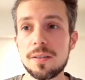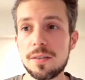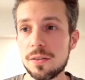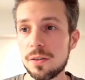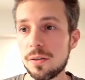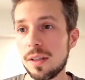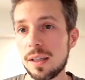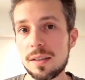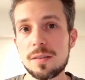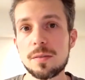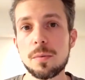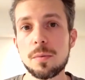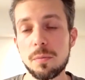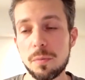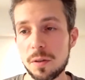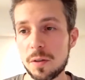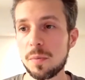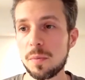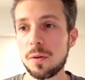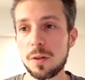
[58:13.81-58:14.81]
So that's what
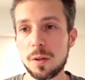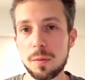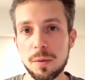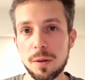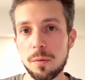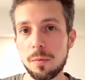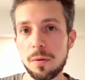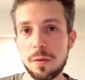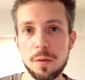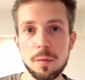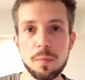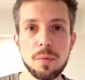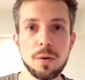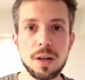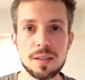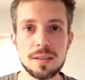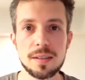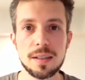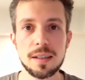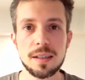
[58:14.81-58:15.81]
we spoke about with the
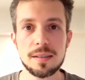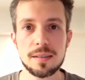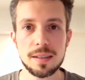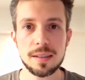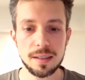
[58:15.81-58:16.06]
process.